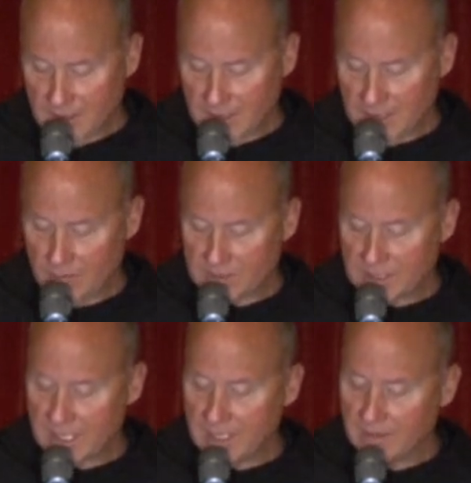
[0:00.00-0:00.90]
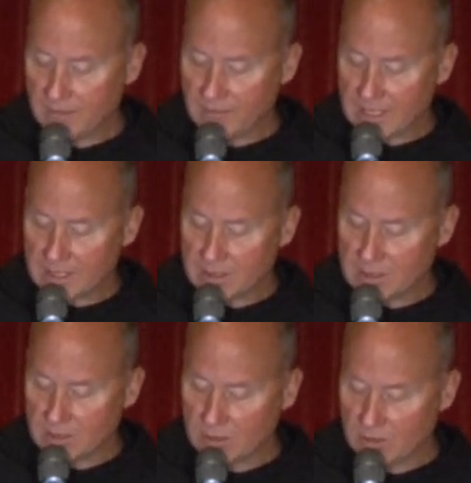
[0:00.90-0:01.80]
And he would say, Vatican
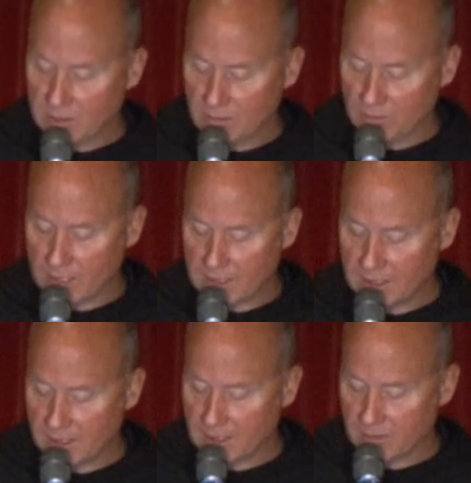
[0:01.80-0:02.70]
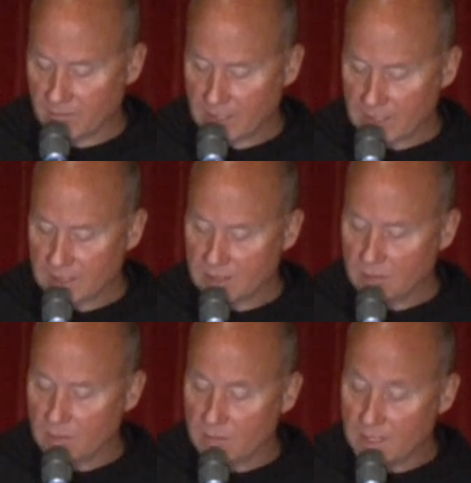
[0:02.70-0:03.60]
II, he would write in the letter, Vatican II
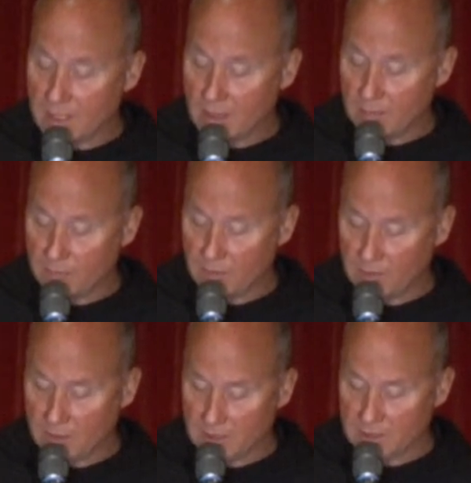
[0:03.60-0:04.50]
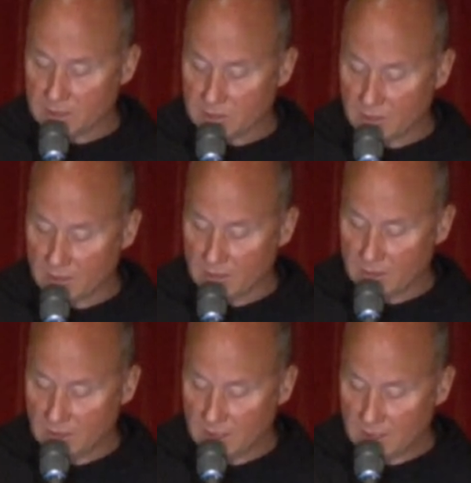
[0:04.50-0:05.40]
would be helpful in the struggle